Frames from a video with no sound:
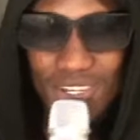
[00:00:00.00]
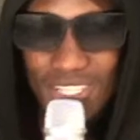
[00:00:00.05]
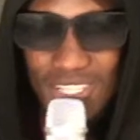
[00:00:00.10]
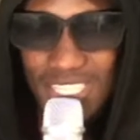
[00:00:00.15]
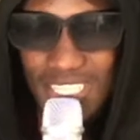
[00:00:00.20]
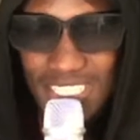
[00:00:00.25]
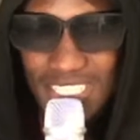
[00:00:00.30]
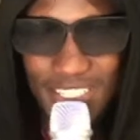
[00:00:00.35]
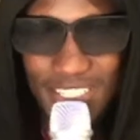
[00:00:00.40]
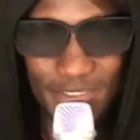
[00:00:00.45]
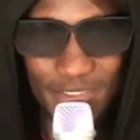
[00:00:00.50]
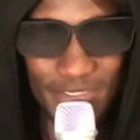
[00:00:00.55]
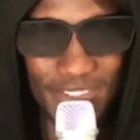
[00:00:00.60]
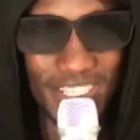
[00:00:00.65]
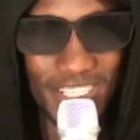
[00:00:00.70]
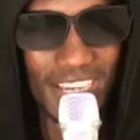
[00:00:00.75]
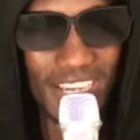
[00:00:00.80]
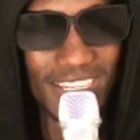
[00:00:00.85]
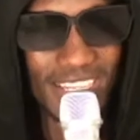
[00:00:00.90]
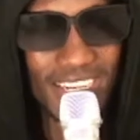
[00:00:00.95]

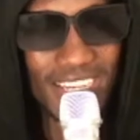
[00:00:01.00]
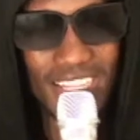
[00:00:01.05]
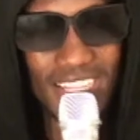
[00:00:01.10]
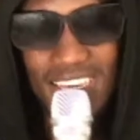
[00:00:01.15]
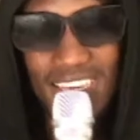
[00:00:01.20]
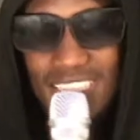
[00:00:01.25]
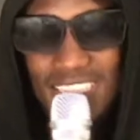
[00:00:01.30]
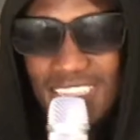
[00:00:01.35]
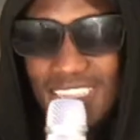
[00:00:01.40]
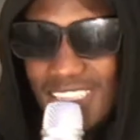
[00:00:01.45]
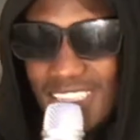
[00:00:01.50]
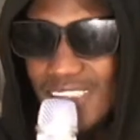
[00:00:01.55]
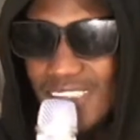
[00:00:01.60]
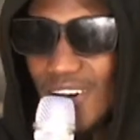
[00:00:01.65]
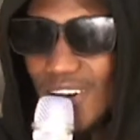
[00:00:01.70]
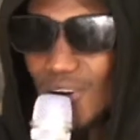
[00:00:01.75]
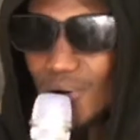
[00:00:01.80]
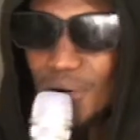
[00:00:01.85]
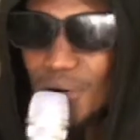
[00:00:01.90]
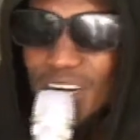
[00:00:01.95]
ATV, and that is
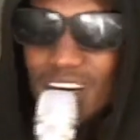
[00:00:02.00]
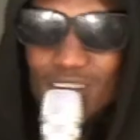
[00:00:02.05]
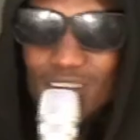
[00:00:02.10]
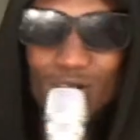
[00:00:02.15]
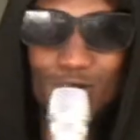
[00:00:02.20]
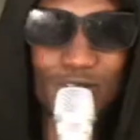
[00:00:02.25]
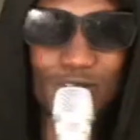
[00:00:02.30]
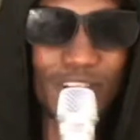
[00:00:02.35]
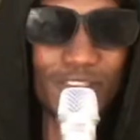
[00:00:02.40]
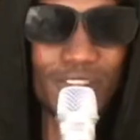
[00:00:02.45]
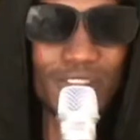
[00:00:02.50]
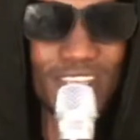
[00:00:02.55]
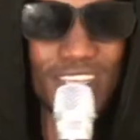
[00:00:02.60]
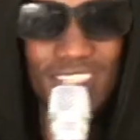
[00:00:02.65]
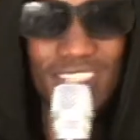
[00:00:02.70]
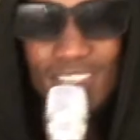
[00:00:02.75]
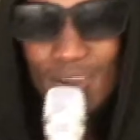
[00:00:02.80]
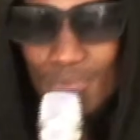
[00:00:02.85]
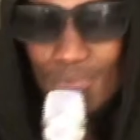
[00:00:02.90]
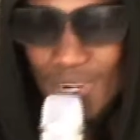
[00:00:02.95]
Omega
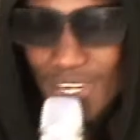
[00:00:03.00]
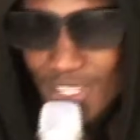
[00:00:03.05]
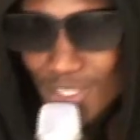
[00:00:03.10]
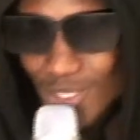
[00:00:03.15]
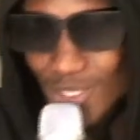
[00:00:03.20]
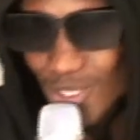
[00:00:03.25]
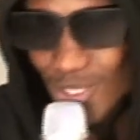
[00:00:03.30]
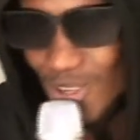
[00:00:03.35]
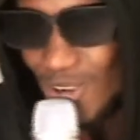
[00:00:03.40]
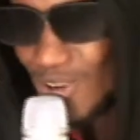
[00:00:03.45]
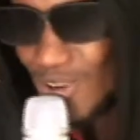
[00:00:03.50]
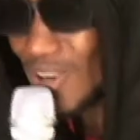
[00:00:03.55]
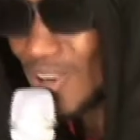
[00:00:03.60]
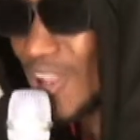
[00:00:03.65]
256, a brand new song.